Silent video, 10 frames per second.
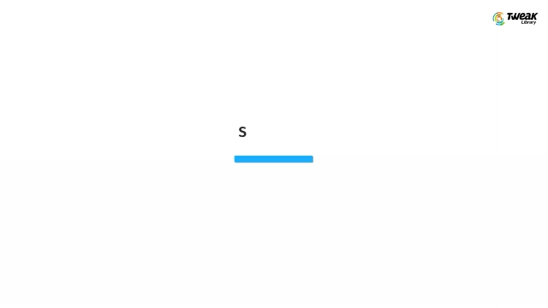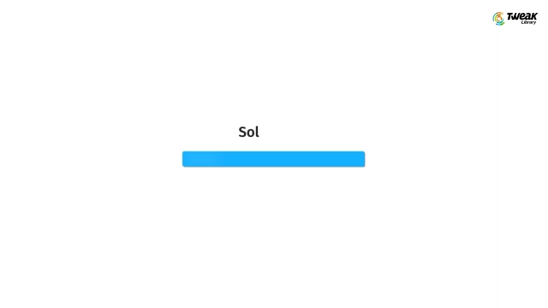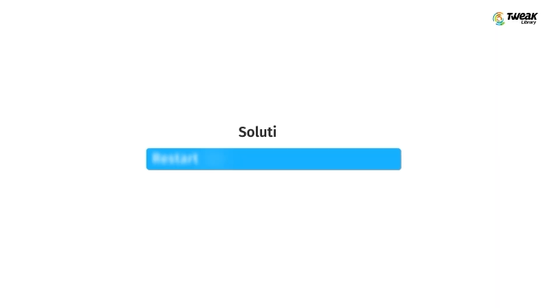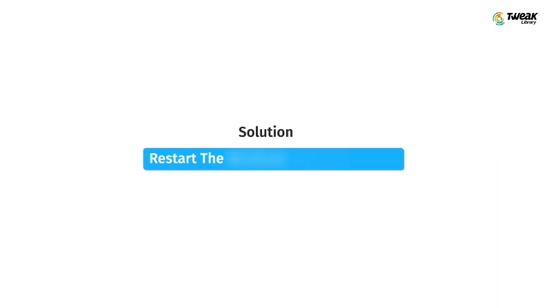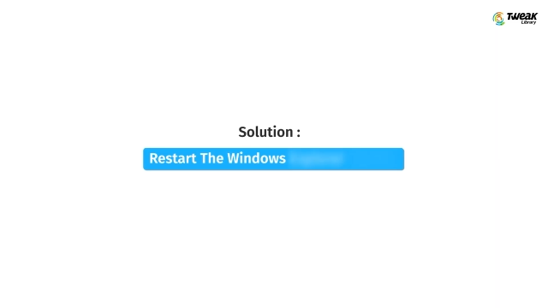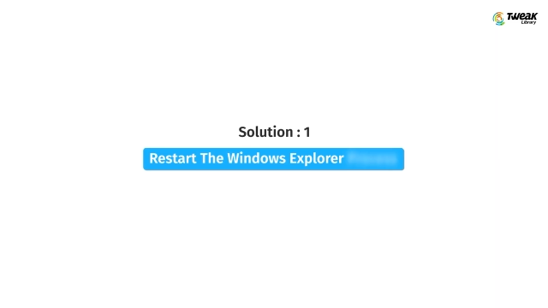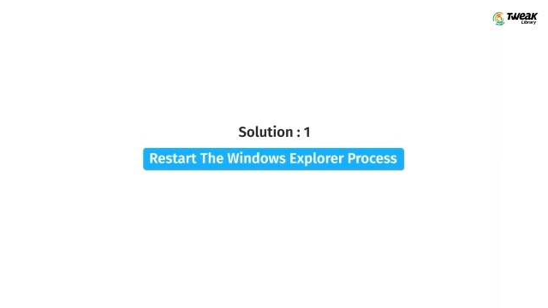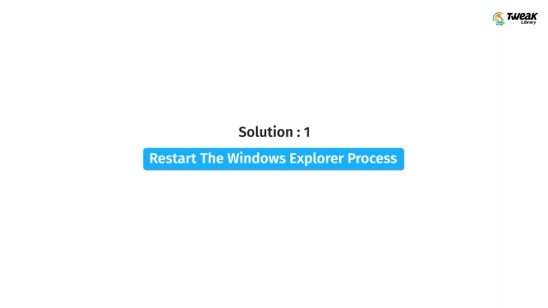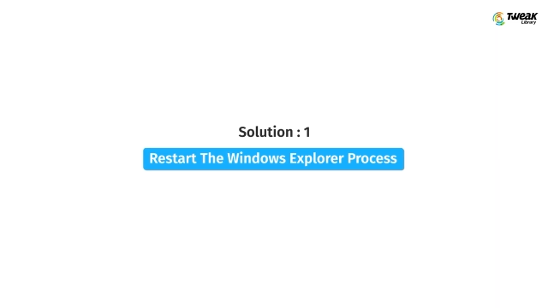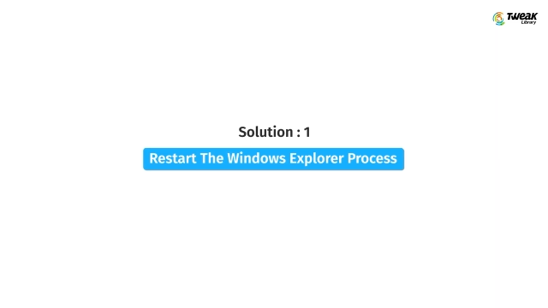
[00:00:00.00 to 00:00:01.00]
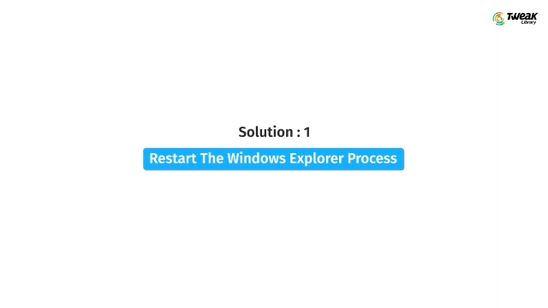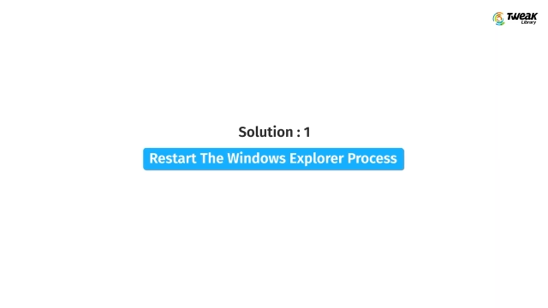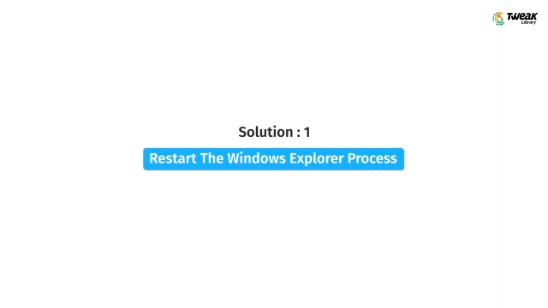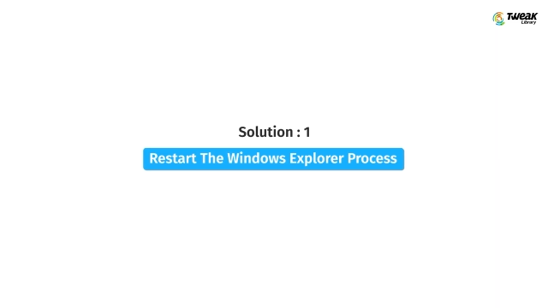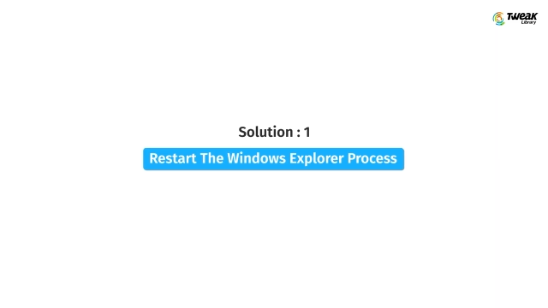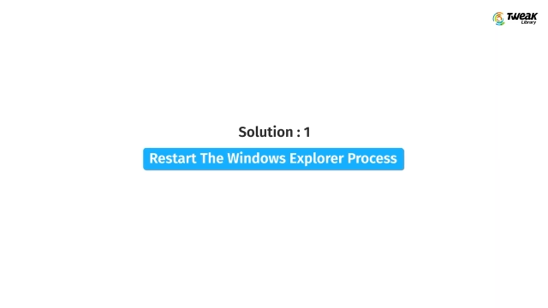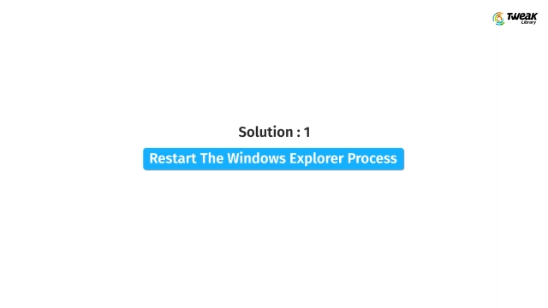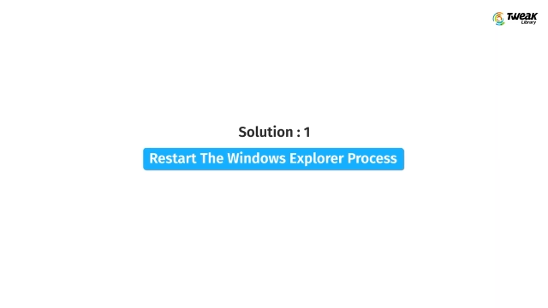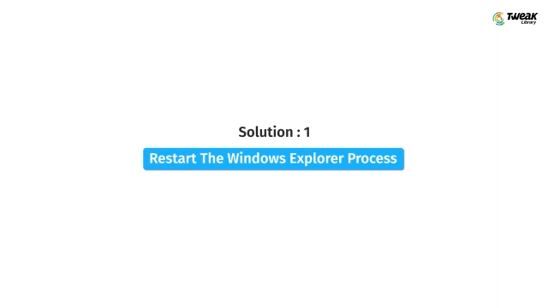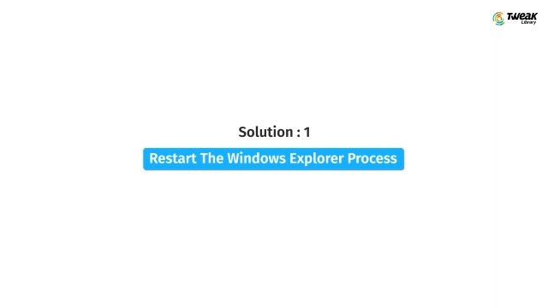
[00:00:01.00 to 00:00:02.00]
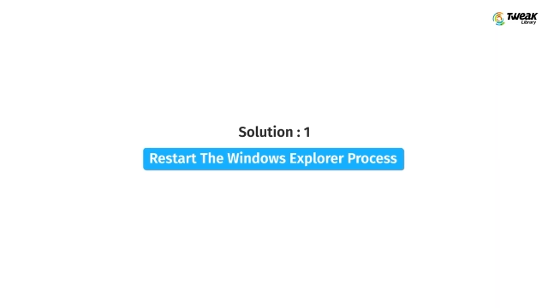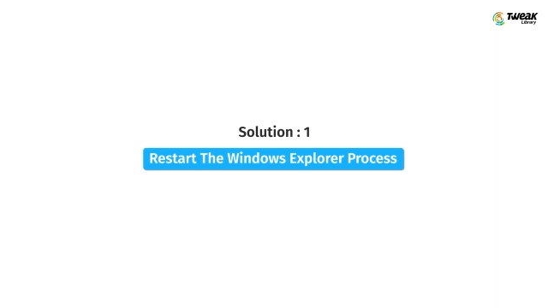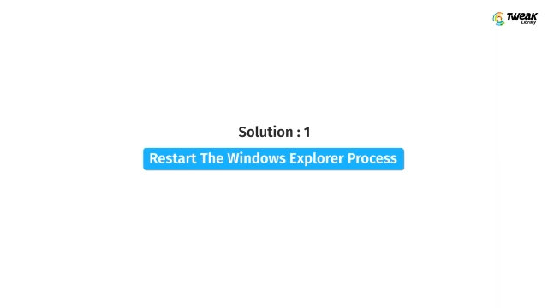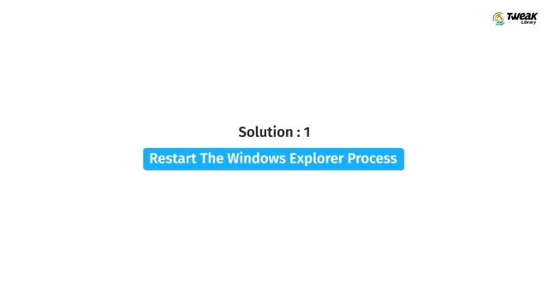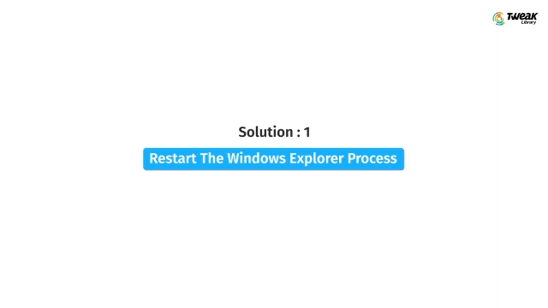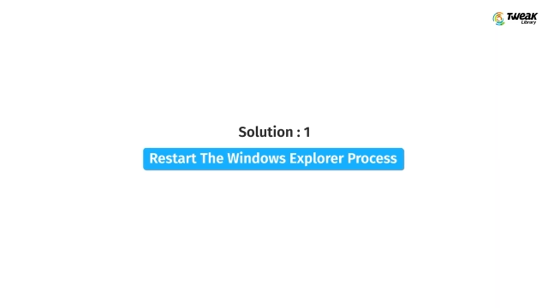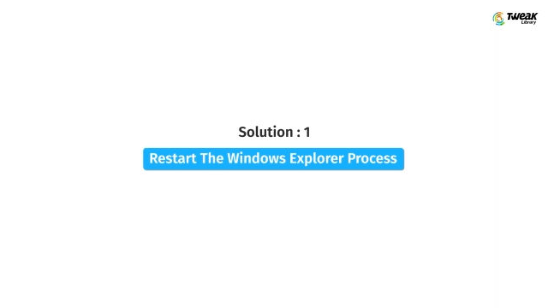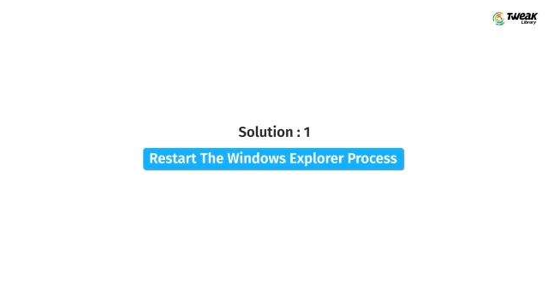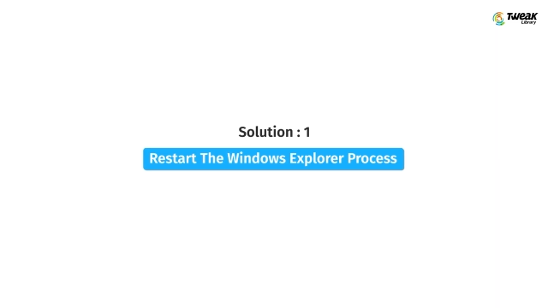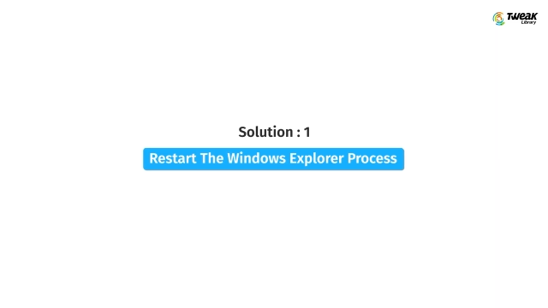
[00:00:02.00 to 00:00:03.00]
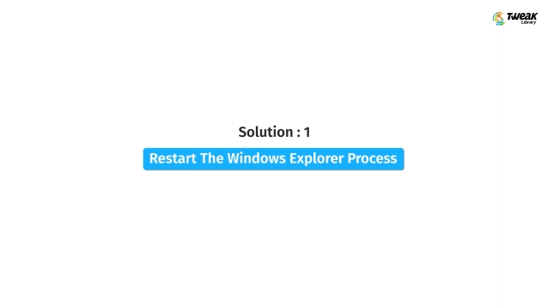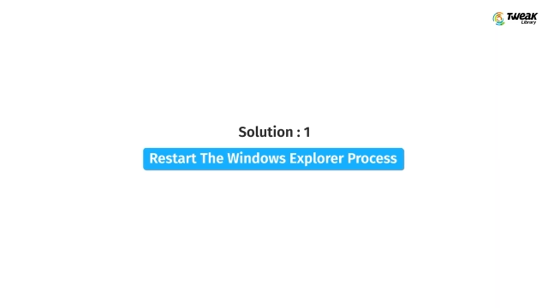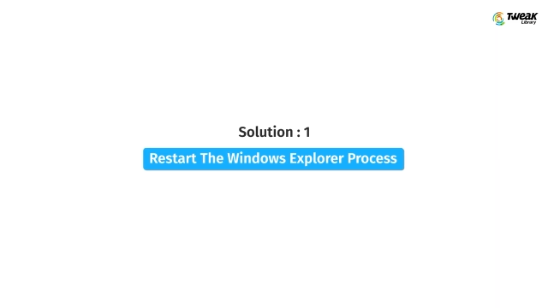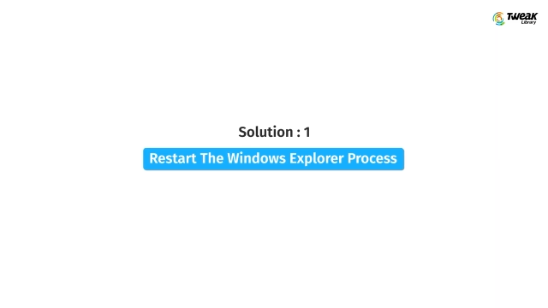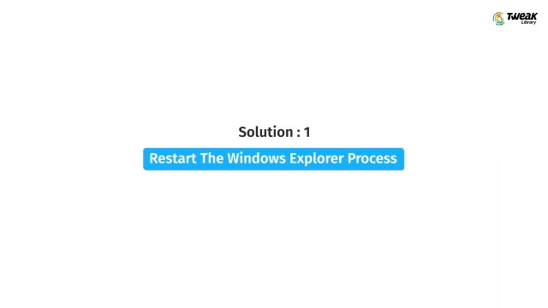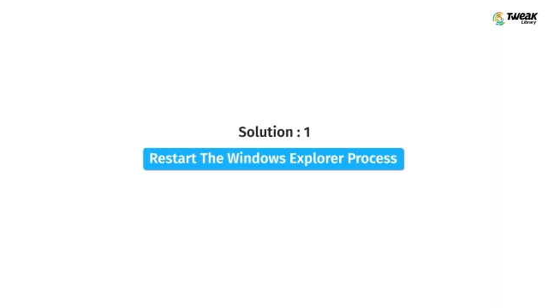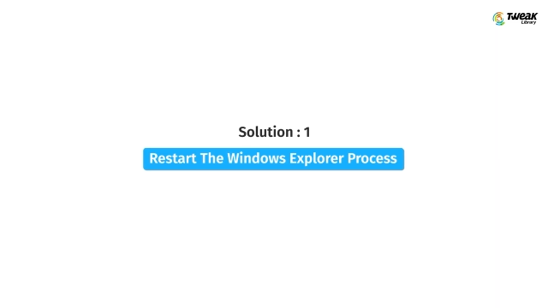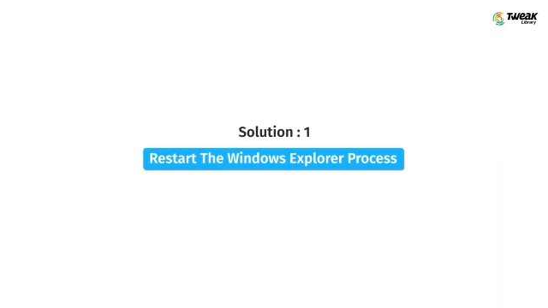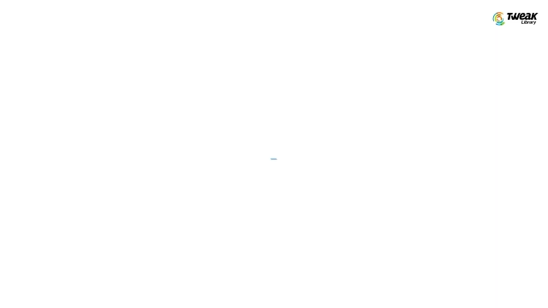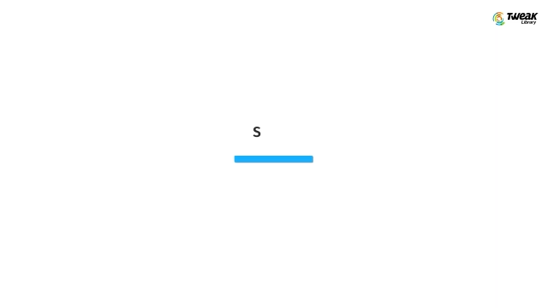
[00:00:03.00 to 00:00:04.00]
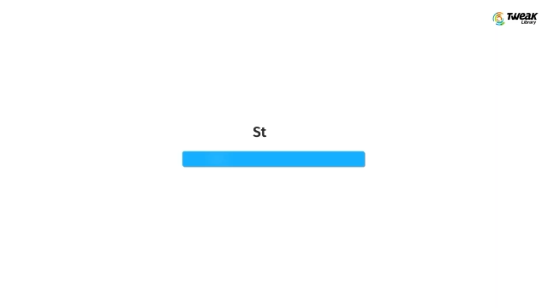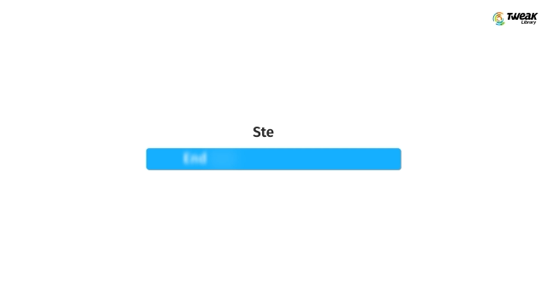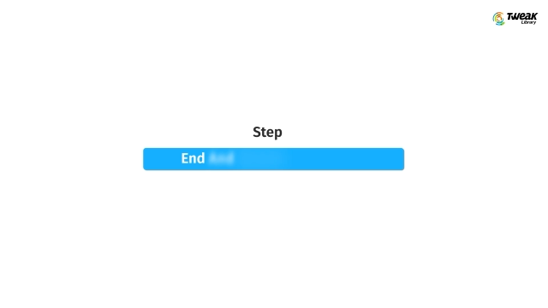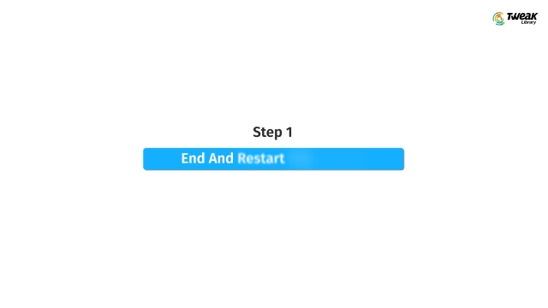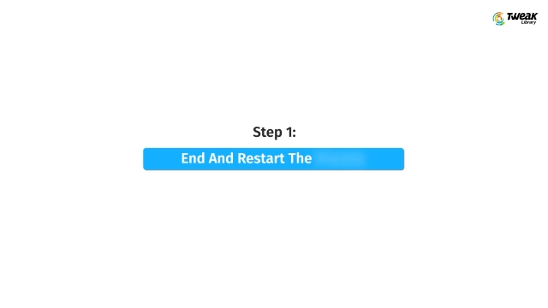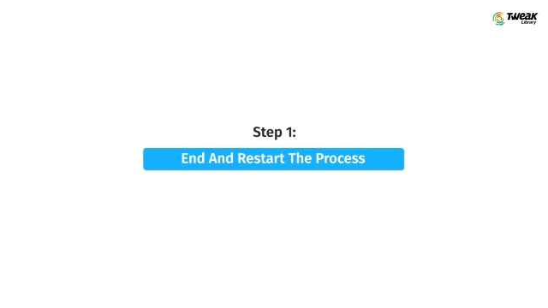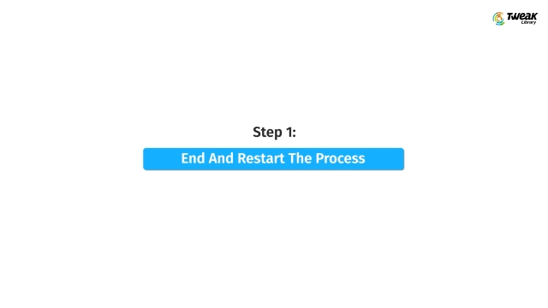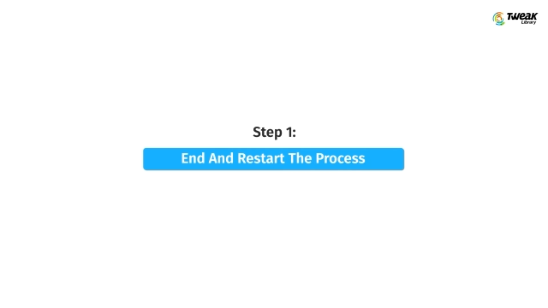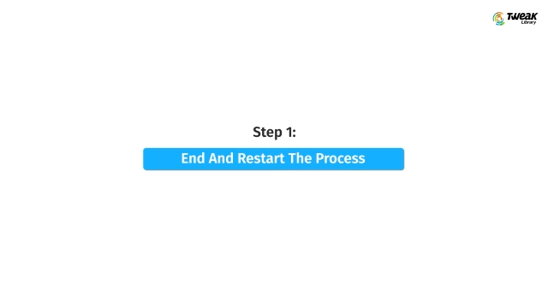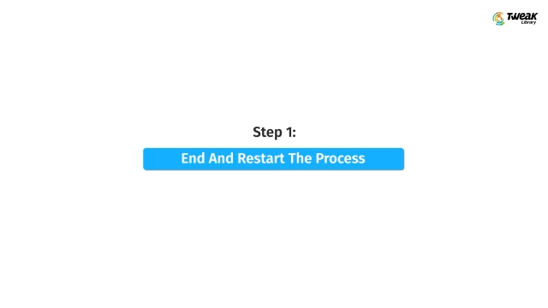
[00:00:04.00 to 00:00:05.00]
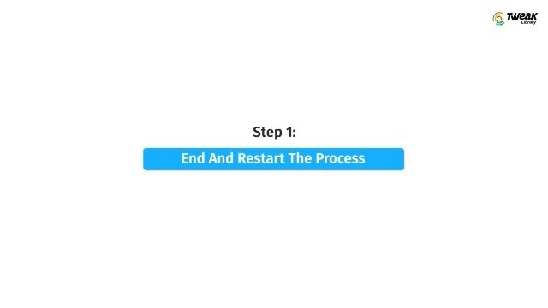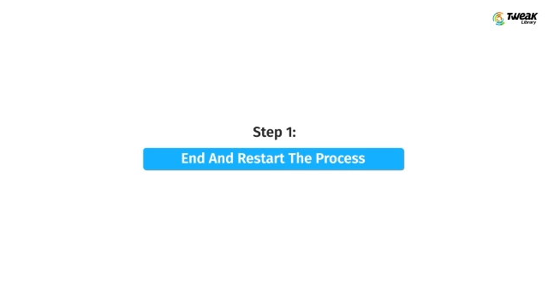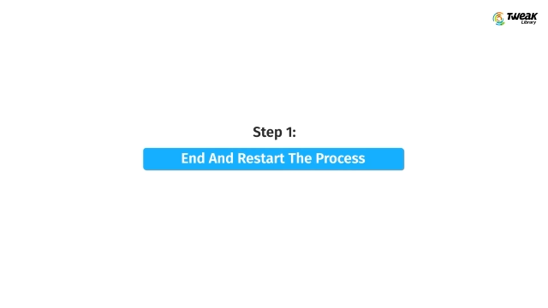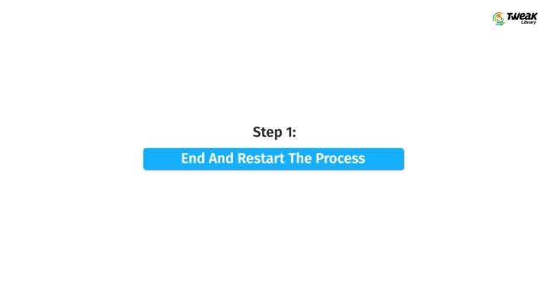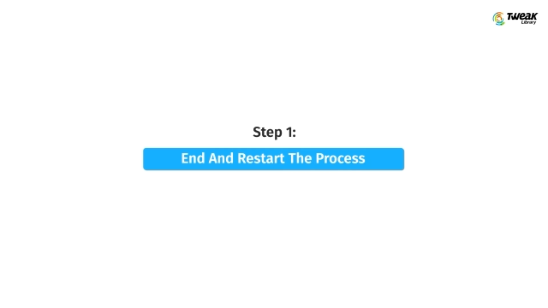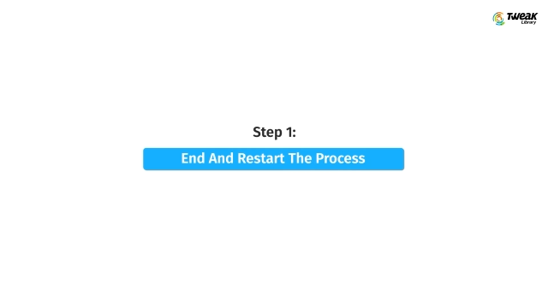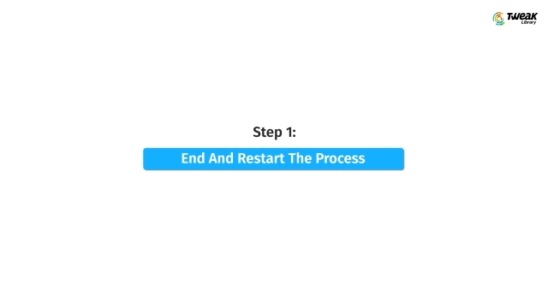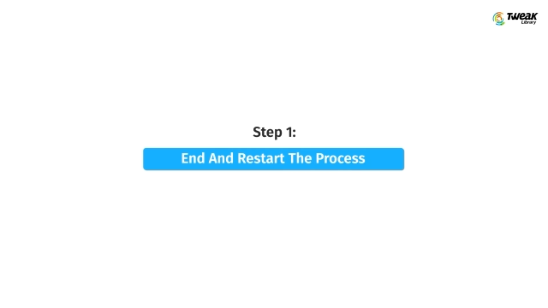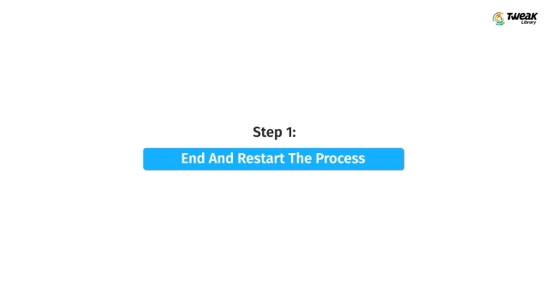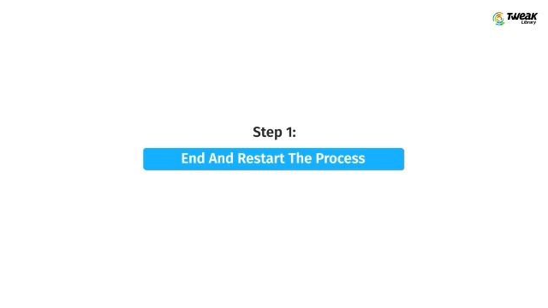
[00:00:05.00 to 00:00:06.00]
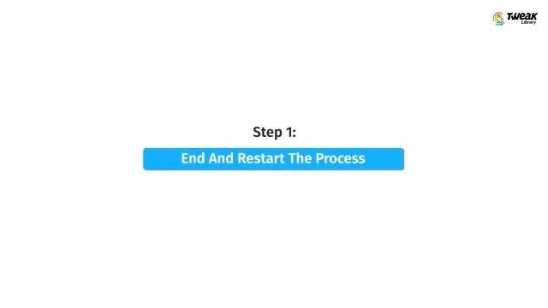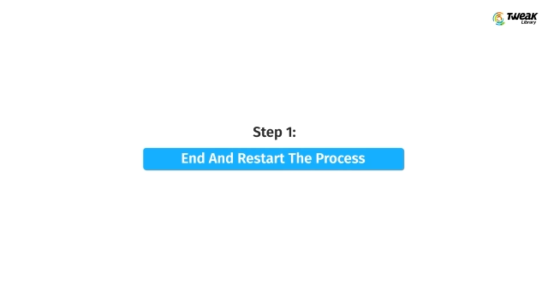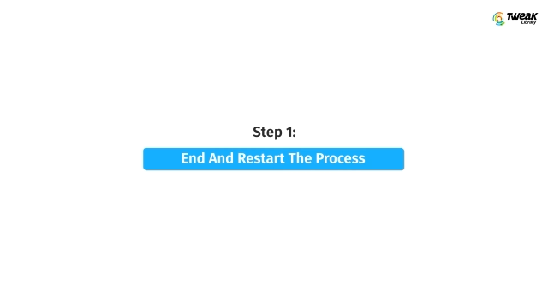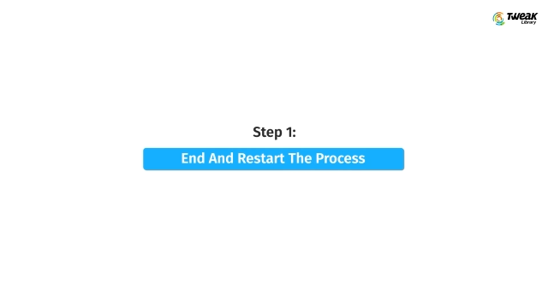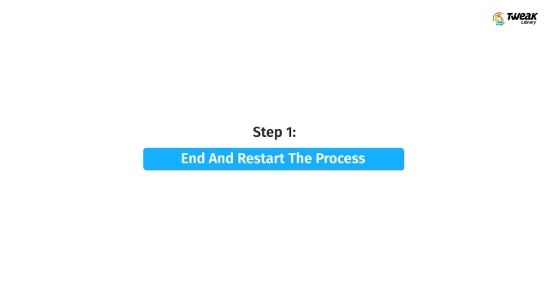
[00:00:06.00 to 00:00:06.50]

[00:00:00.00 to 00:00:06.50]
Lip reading: [unreadable: no face in view]